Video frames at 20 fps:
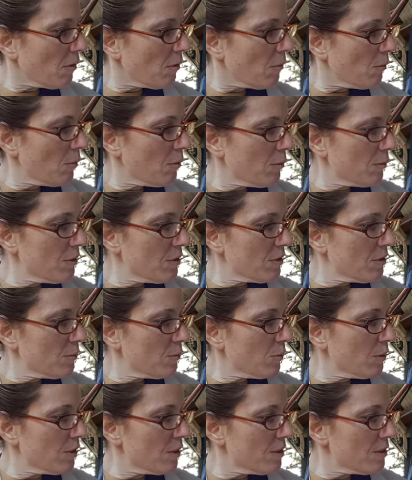
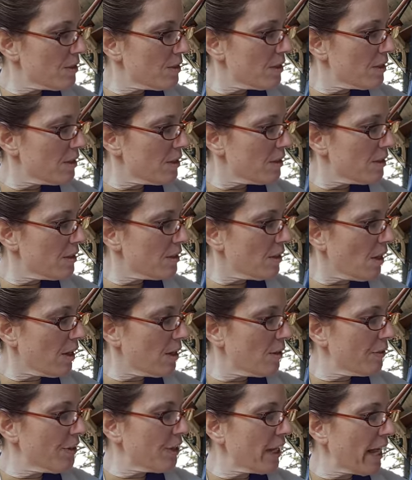Where is it? I
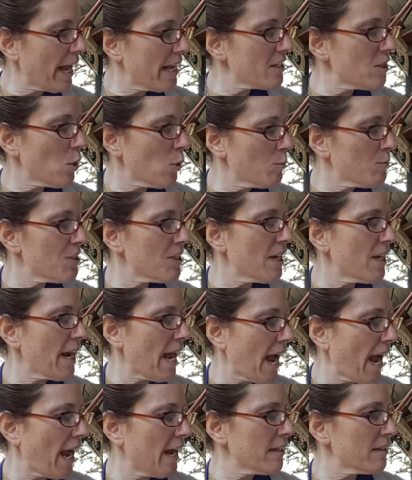have the Last Homestead
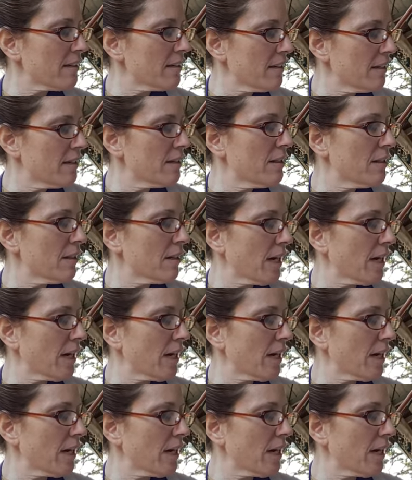Act in the